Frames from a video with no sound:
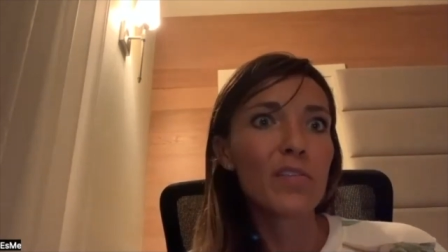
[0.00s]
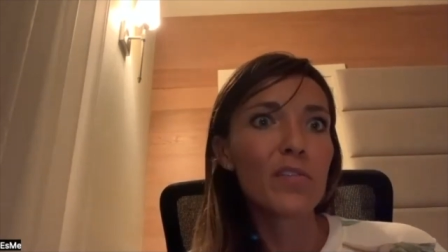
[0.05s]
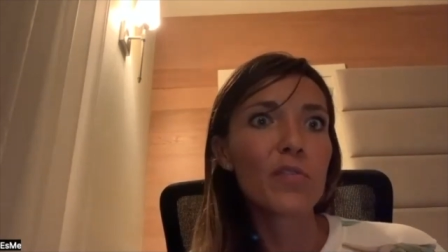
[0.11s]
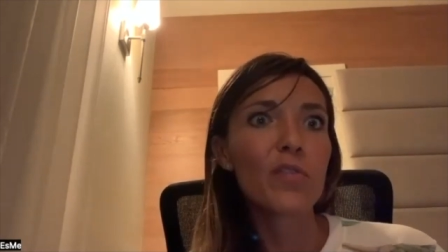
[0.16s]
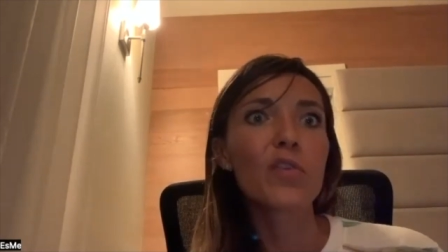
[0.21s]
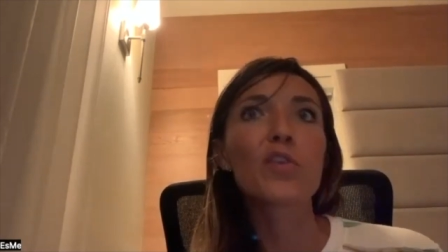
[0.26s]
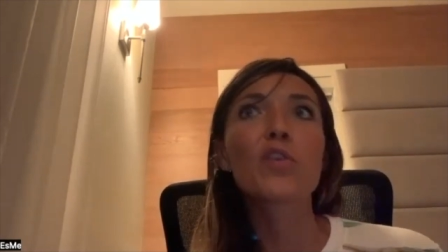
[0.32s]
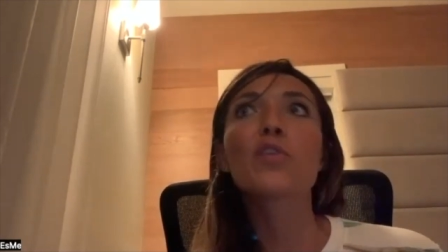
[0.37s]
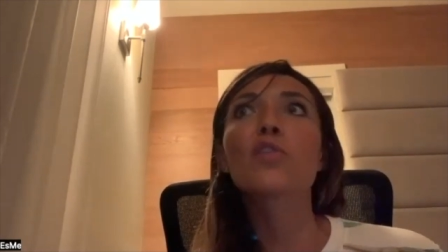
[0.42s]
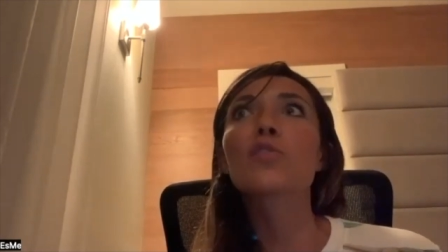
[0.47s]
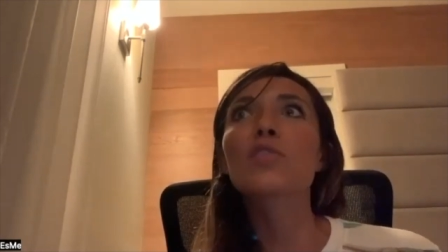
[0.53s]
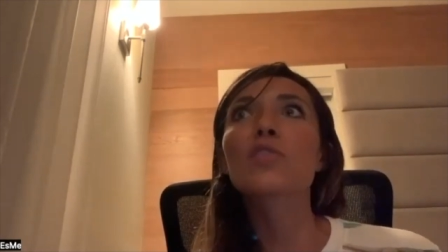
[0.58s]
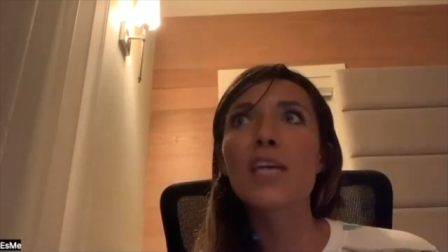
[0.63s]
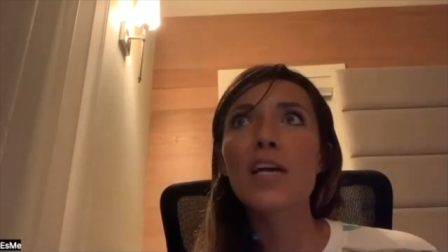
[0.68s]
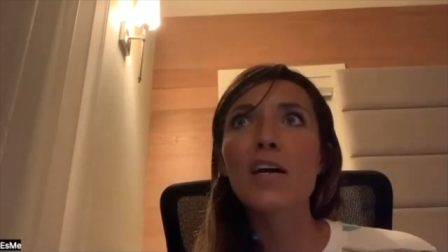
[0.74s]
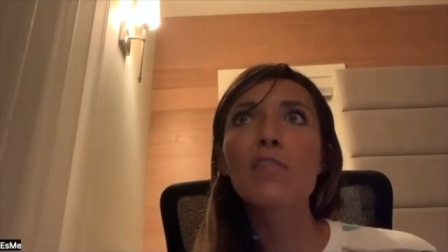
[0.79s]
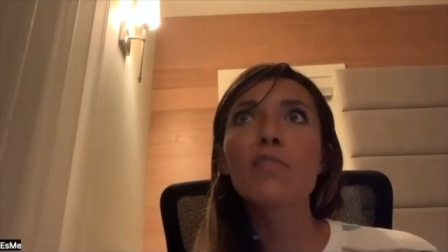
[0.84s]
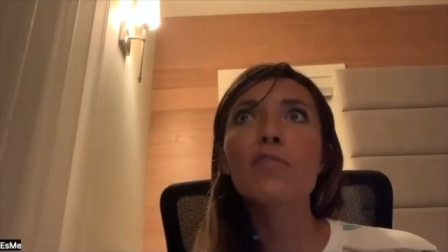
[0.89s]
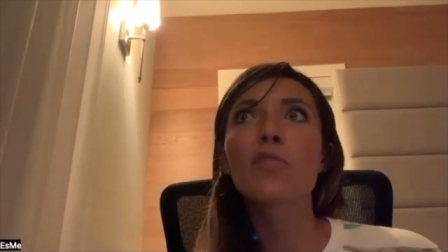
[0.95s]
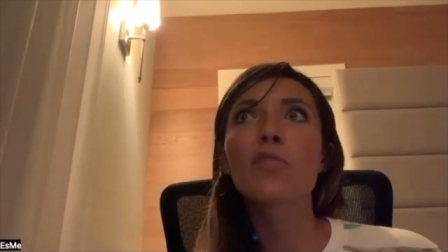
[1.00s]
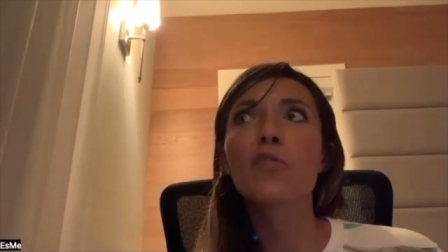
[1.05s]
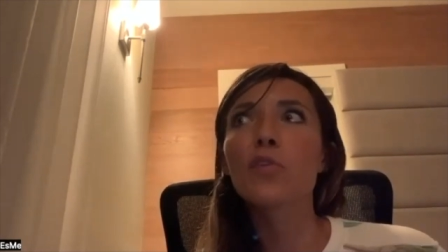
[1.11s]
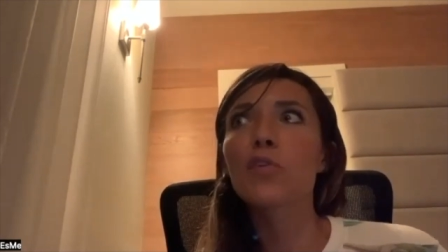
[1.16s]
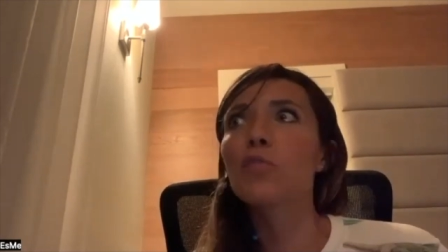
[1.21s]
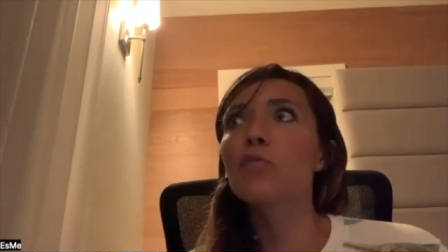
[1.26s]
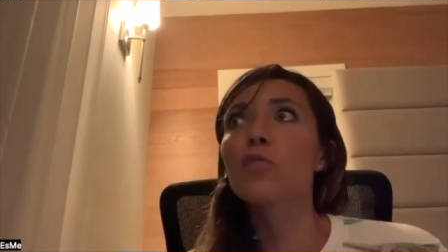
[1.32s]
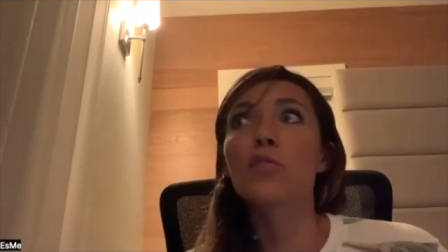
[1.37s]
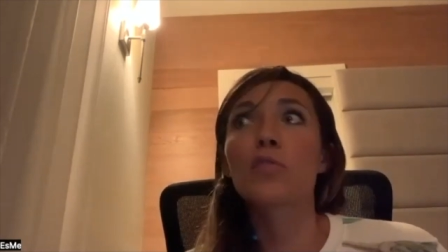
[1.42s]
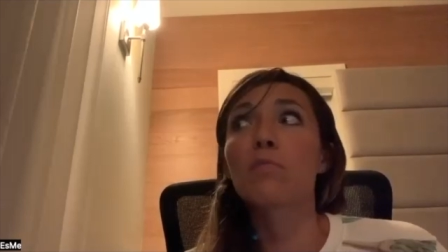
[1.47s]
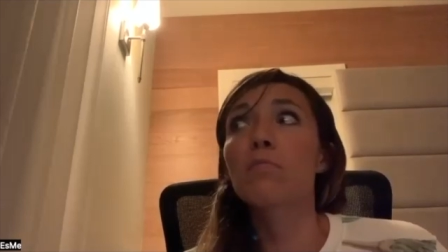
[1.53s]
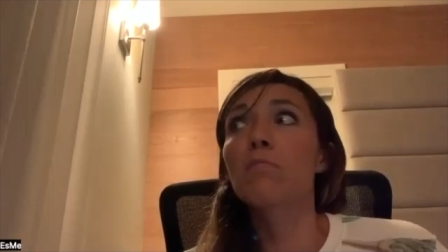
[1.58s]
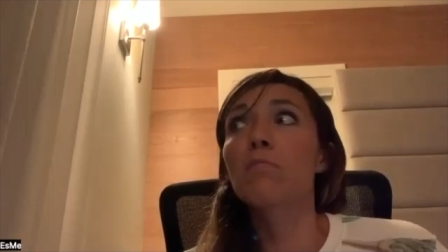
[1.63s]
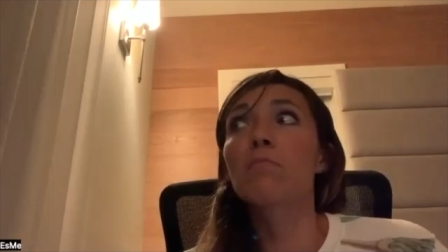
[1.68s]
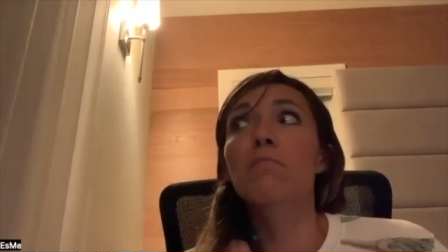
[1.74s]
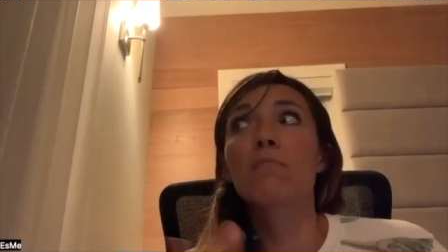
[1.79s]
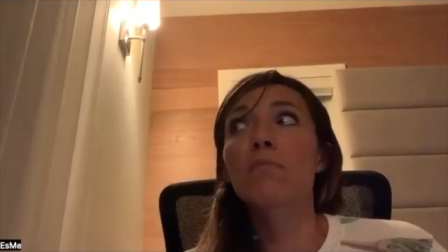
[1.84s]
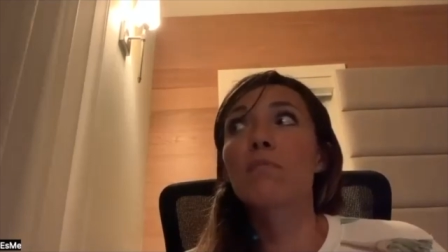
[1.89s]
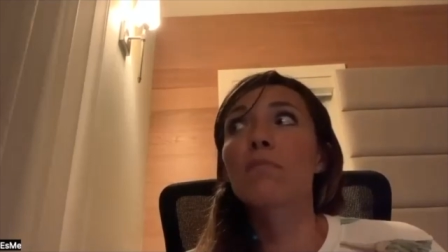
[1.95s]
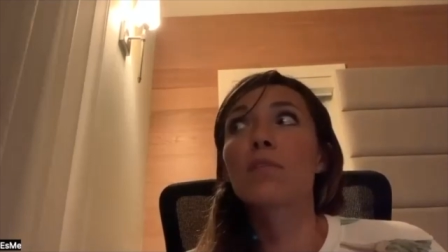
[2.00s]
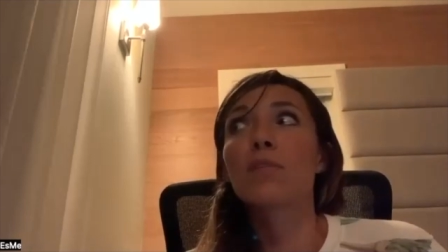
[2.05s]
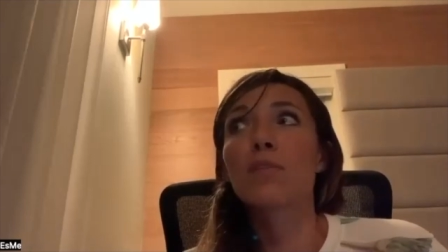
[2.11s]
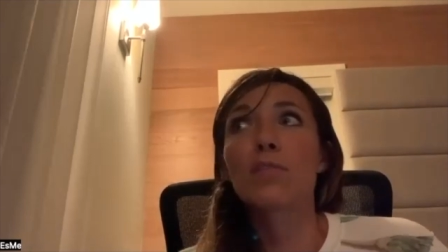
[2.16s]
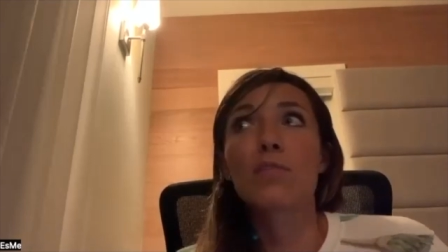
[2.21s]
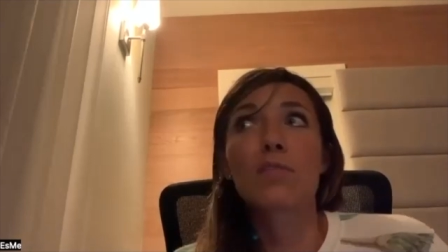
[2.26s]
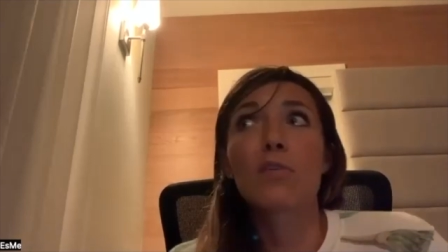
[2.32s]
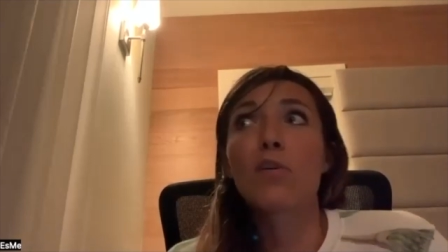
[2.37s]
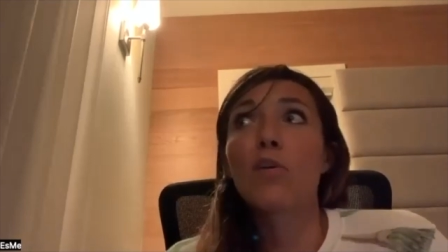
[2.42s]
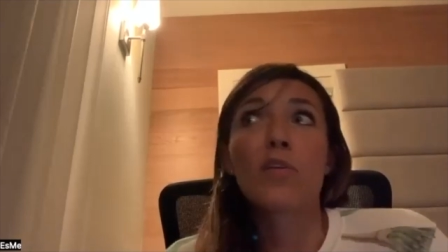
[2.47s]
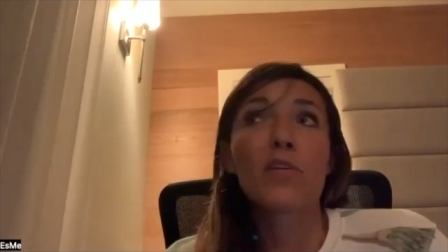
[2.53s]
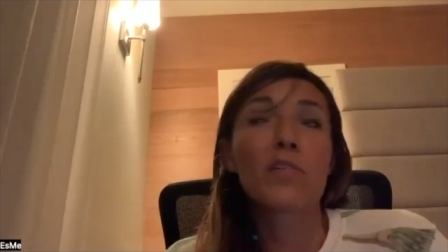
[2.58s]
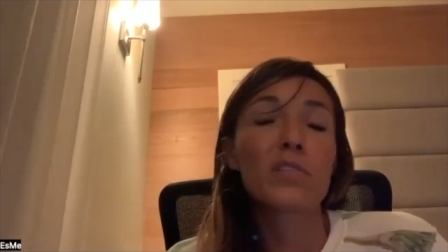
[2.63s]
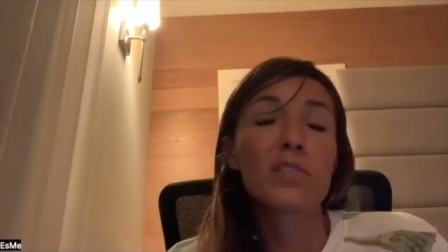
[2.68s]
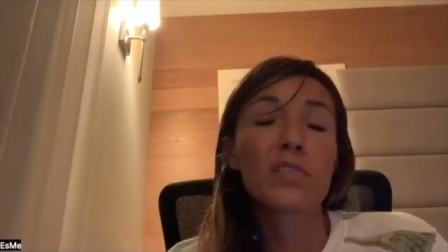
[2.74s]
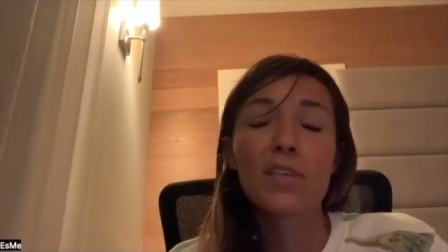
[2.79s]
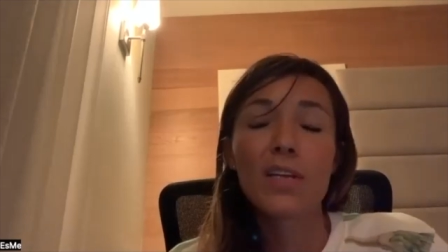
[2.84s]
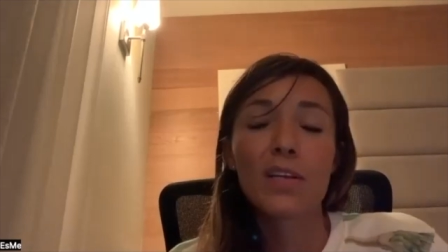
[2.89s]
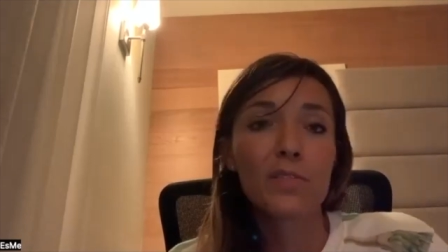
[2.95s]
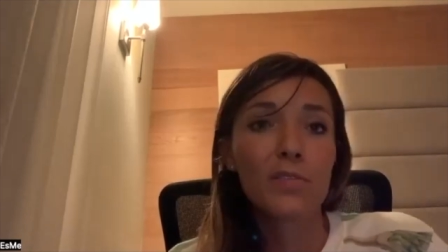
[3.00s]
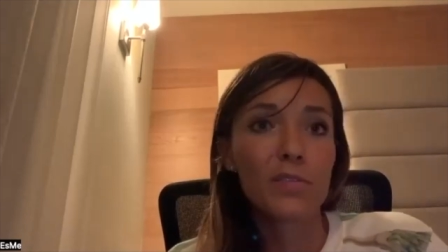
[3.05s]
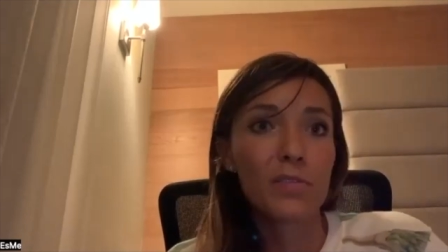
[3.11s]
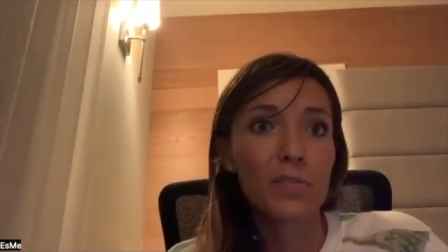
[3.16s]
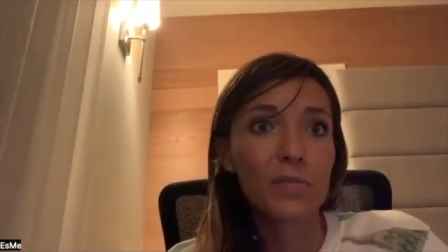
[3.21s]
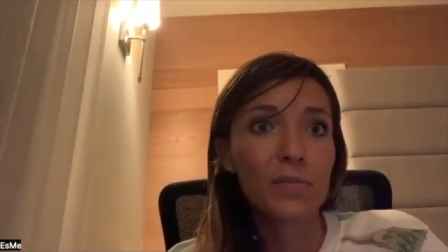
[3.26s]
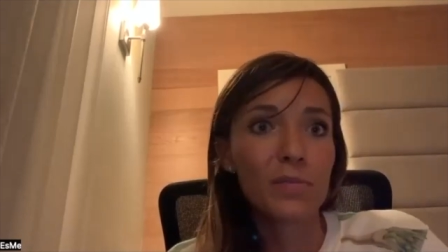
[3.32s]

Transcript: for yourself or for others i don't know